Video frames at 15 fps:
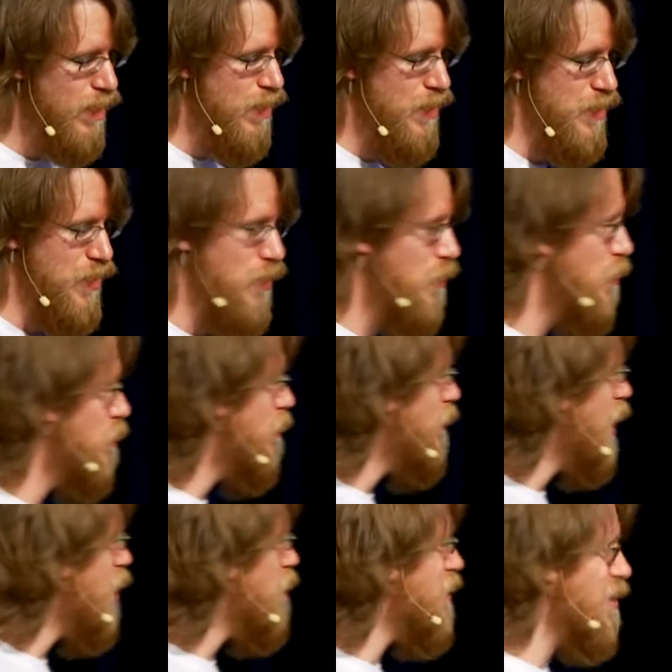So
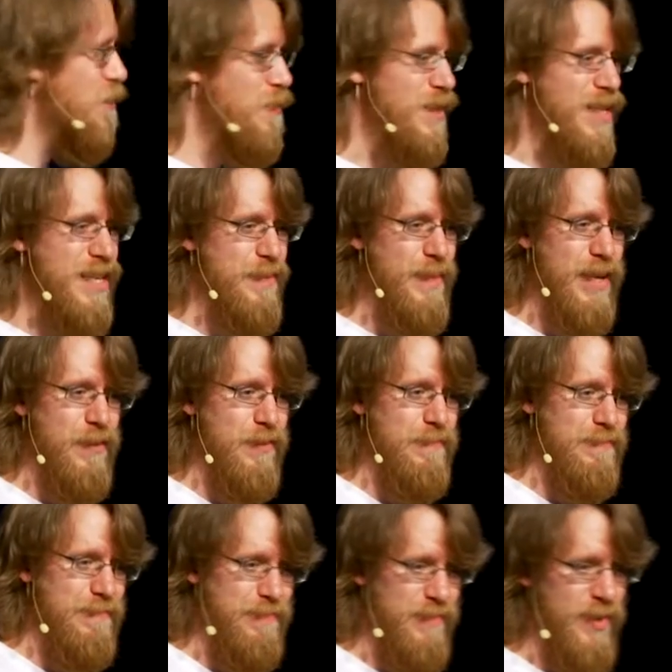meetups are really about
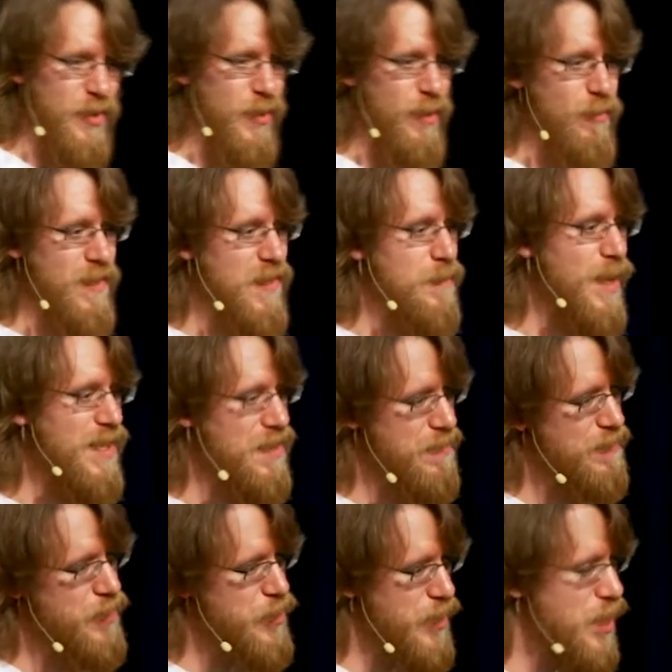doing what's best for your